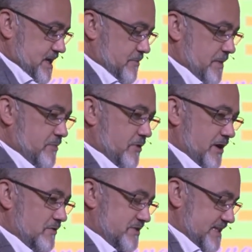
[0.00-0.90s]
and we pour it
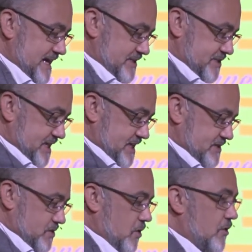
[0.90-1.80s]
onto that
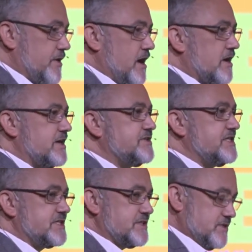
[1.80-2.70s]
seed on a
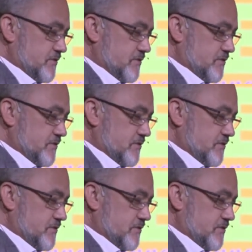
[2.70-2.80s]
consistent,